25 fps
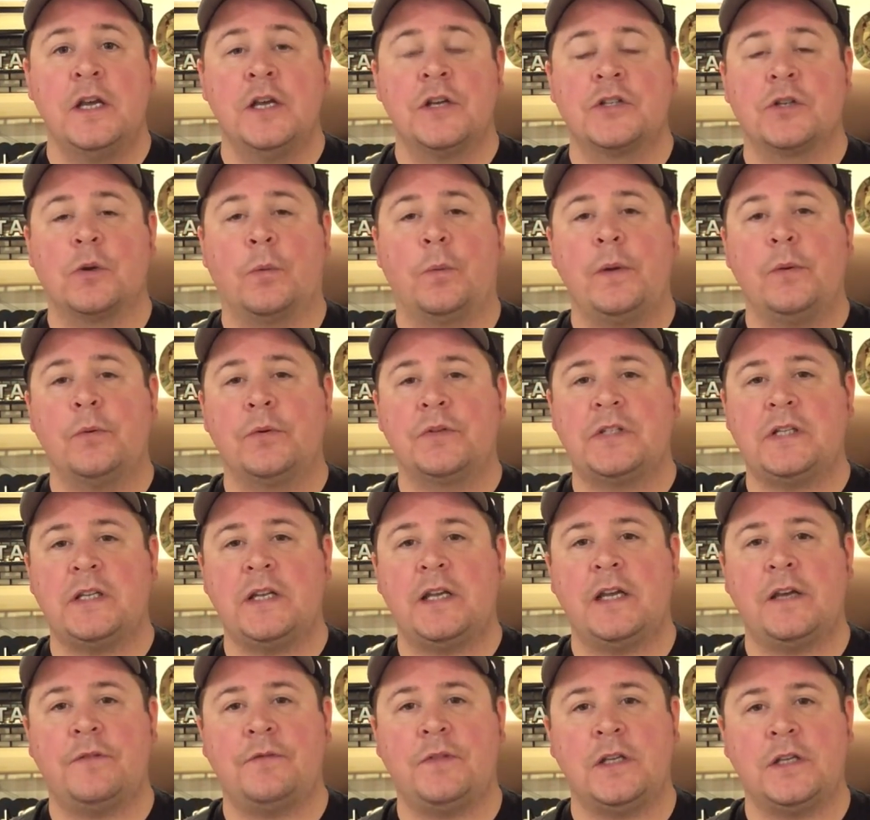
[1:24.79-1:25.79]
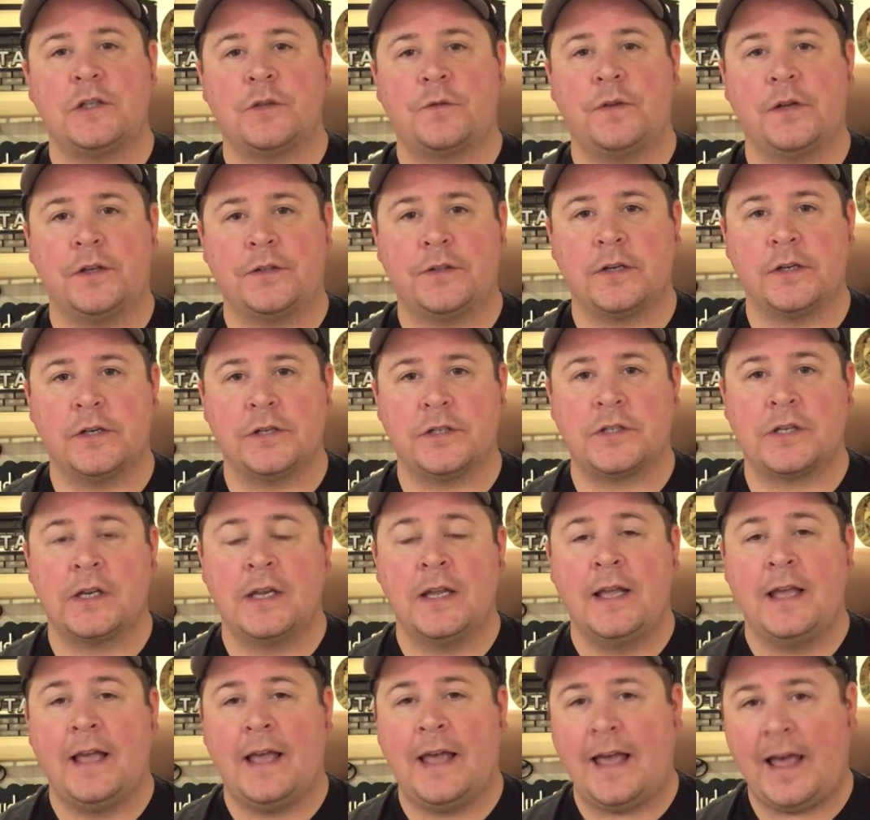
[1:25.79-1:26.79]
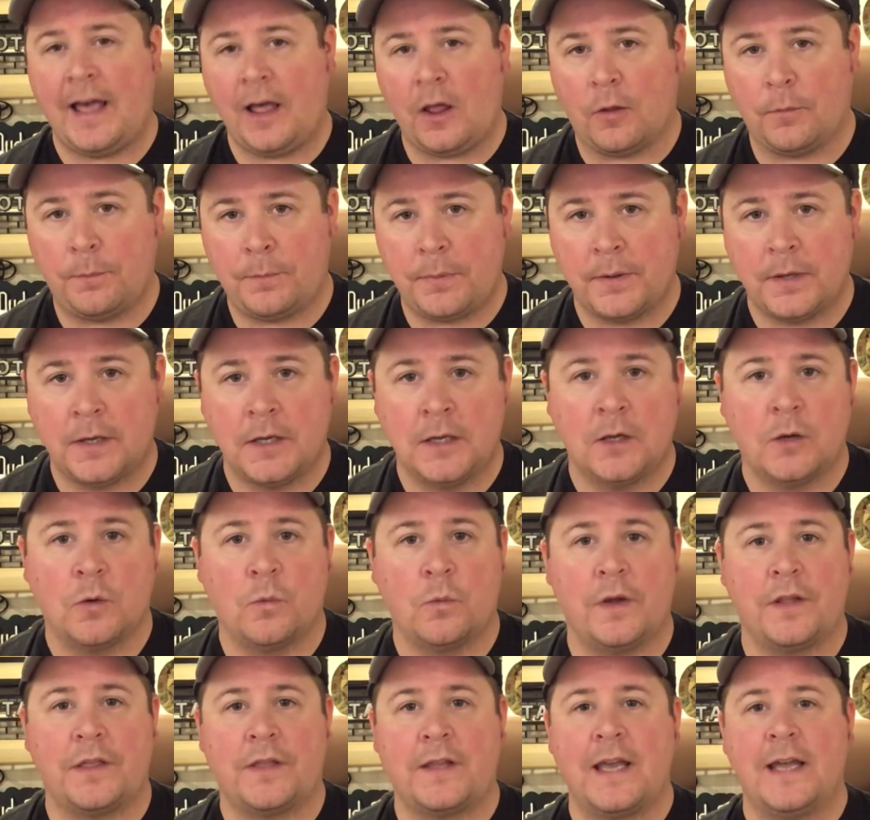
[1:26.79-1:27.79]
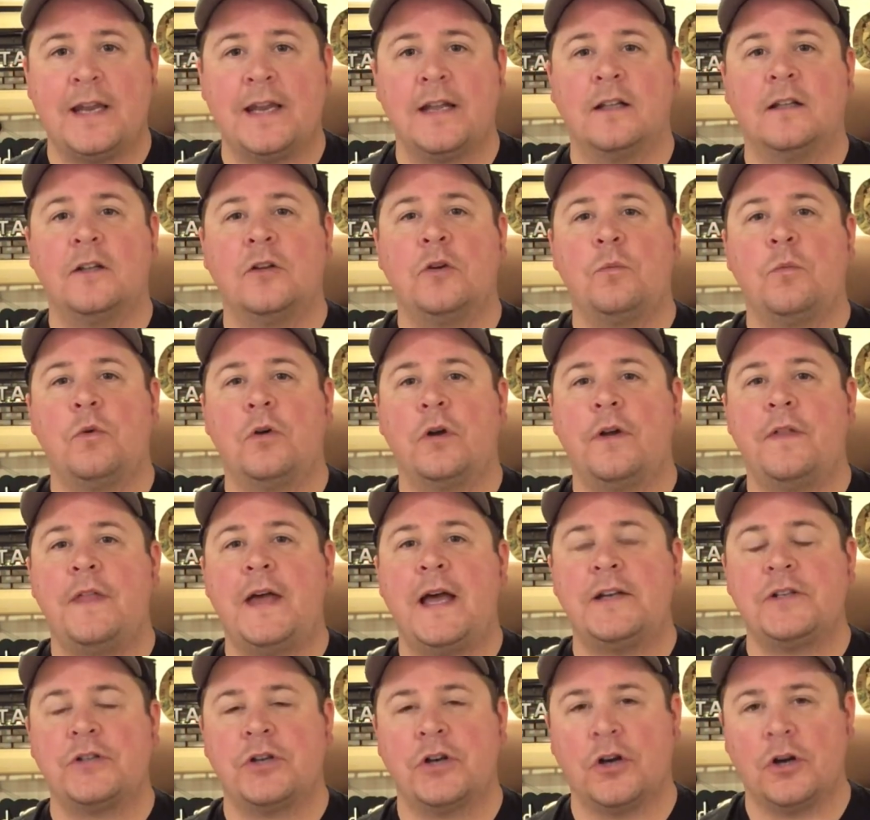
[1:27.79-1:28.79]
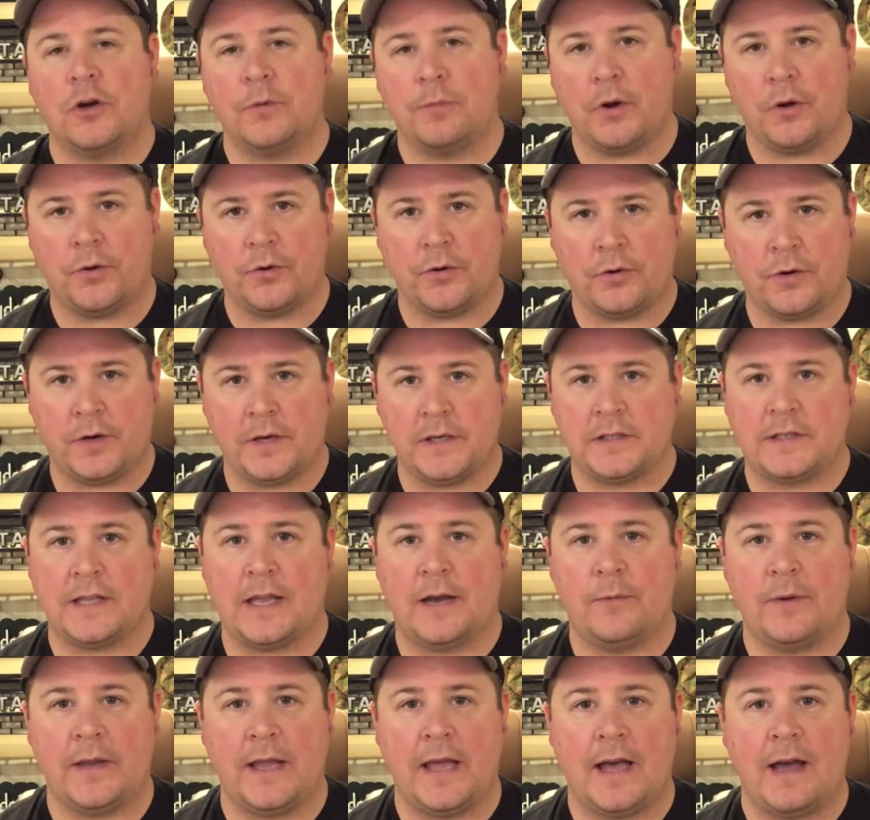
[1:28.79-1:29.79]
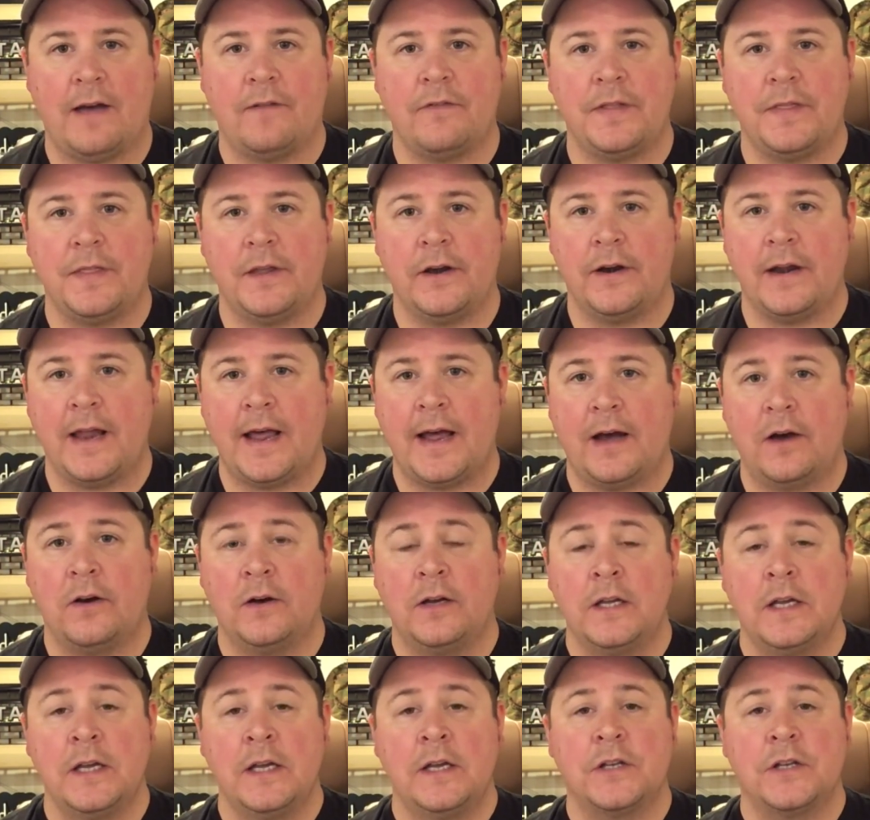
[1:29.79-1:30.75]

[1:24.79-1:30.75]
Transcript: So we will see if these filters help with getting a little more of that turbo noise that we have in there now.